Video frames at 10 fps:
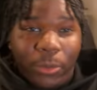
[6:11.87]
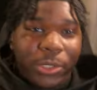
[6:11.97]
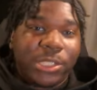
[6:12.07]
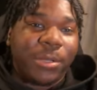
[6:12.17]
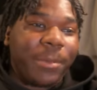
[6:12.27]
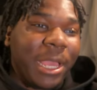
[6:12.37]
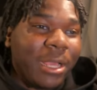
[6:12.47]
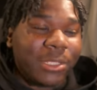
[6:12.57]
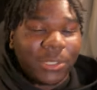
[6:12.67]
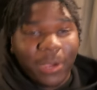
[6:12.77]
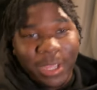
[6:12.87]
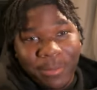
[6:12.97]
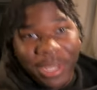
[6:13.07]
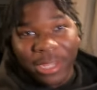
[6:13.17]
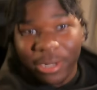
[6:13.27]
what's up, y'all? So, hey,
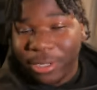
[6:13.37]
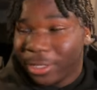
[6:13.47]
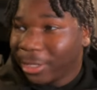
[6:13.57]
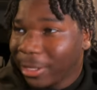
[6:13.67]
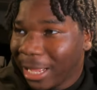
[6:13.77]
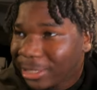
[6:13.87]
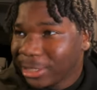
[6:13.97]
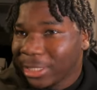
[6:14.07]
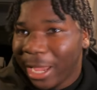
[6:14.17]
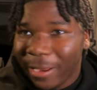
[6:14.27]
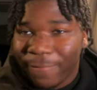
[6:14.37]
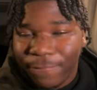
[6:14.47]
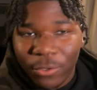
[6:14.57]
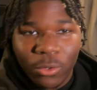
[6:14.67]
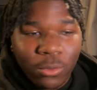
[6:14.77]
man, uh, I just got
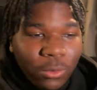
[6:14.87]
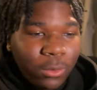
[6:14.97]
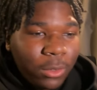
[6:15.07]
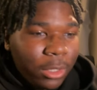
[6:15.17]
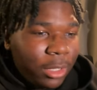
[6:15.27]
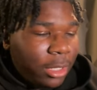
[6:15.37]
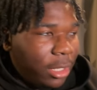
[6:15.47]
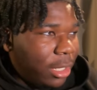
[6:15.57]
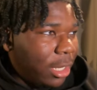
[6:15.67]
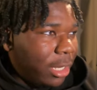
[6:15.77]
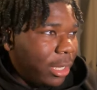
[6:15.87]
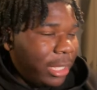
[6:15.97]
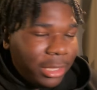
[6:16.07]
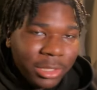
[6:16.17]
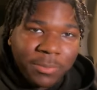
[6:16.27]
few uh,
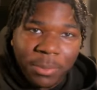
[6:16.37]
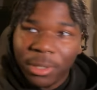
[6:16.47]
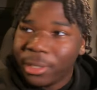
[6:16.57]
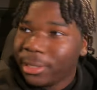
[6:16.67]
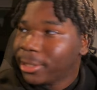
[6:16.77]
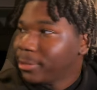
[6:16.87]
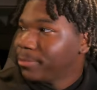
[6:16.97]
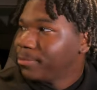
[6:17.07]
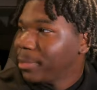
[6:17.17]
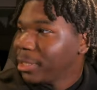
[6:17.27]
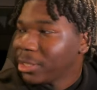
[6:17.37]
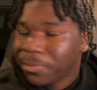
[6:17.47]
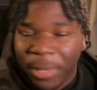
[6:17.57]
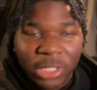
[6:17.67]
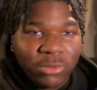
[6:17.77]
at this uh, at
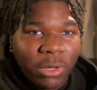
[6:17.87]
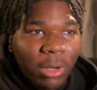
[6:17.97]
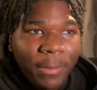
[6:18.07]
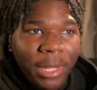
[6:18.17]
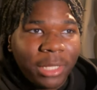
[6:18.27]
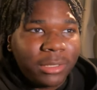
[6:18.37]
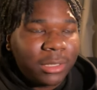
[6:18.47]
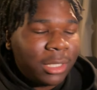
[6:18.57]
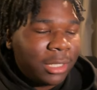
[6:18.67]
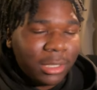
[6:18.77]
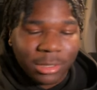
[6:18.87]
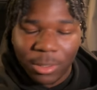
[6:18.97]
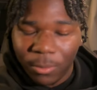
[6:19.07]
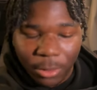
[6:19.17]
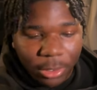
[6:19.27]
this Petro meds uh,
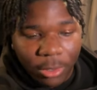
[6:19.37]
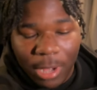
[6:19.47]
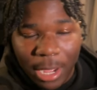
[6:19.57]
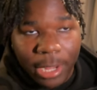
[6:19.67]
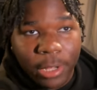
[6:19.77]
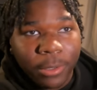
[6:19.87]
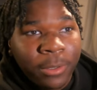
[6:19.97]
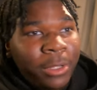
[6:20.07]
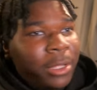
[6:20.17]
somewhere in Ohio.